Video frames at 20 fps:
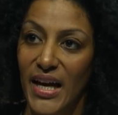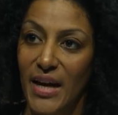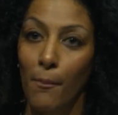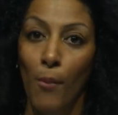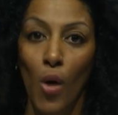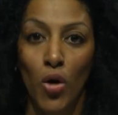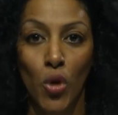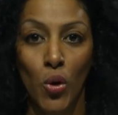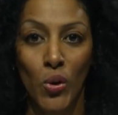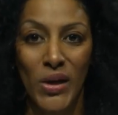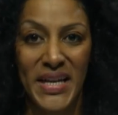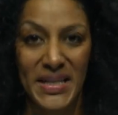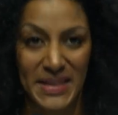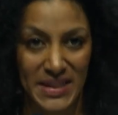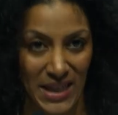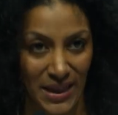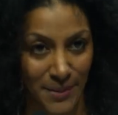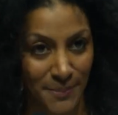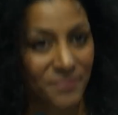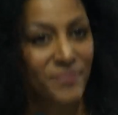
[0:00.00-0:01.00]

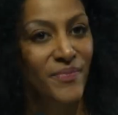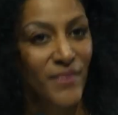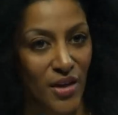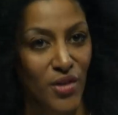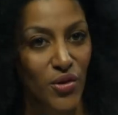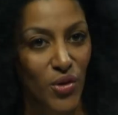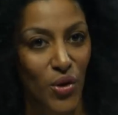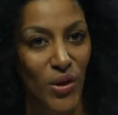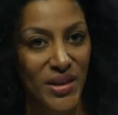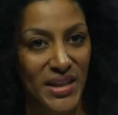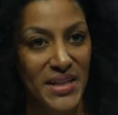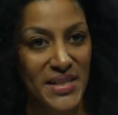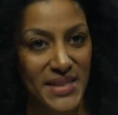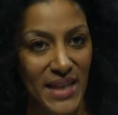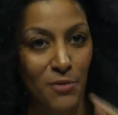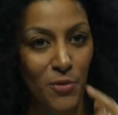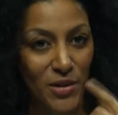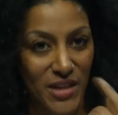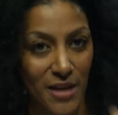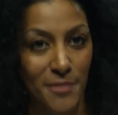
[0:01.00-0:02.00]
monolith. Do you
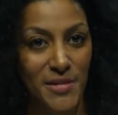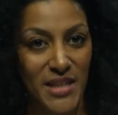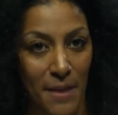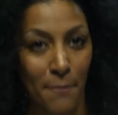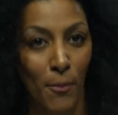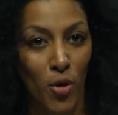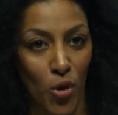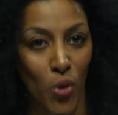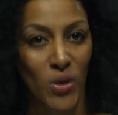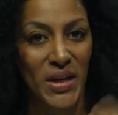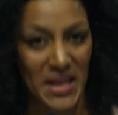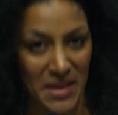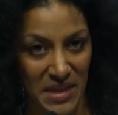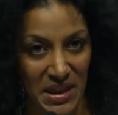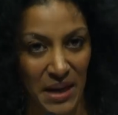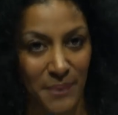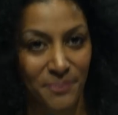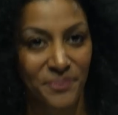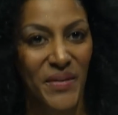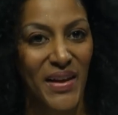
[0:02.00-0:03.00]
understand what I'm saying?
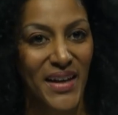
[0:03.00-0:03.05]
Monolith.